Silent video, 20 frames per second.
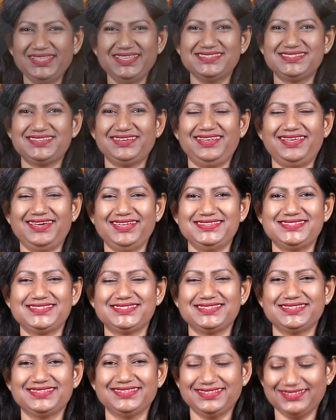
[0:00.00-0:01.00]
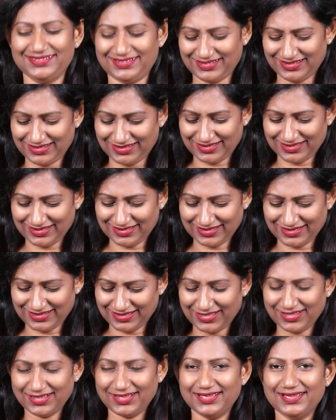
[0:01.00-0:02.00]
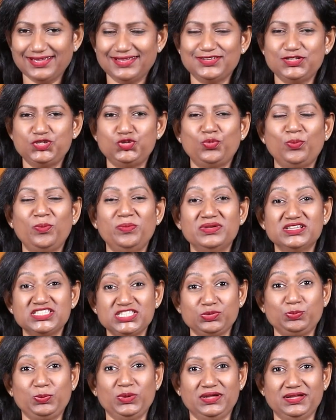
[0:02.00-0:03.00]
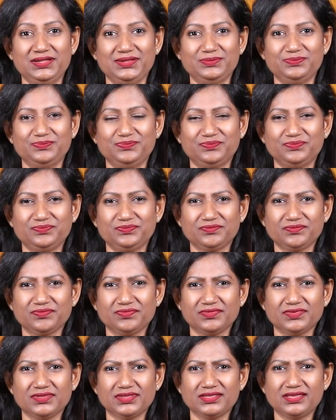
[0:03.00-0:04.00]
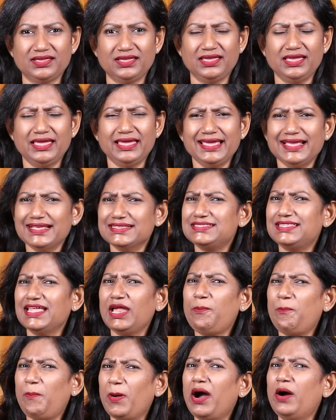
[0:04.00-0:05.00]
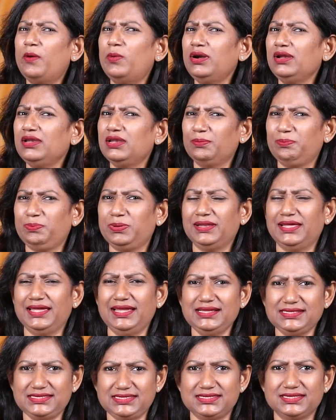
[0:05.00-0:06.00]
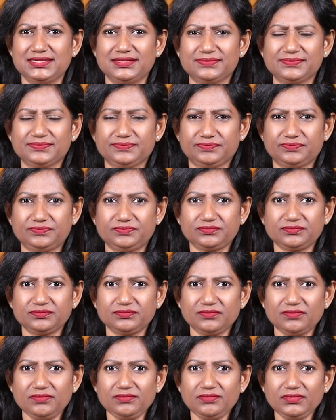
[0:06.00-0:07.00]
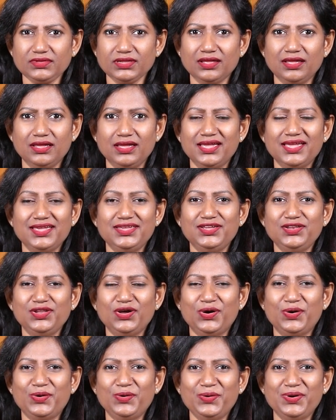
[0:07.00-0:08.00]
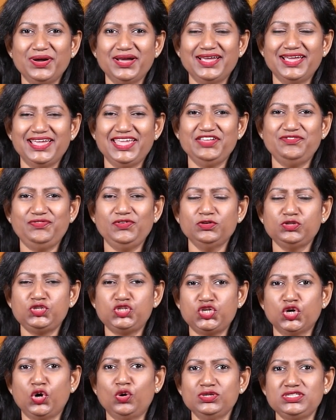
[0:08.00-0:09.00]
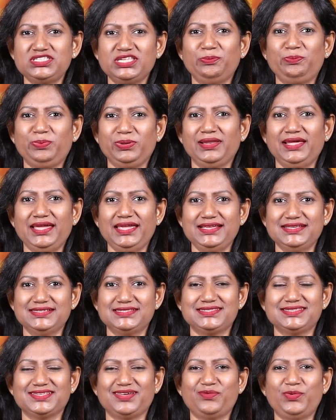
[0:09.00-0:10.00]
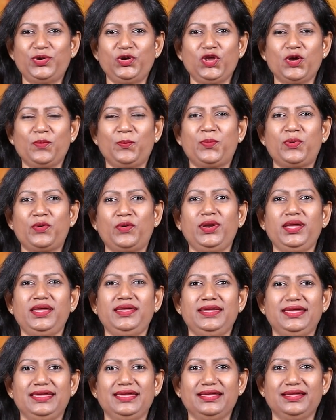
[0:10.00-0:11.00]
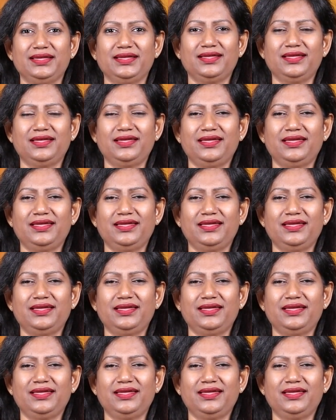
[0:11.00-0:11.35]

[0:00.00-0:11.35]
the Israelites to Mizpah. Is there power in a place? You know, if you chose a place where you're praying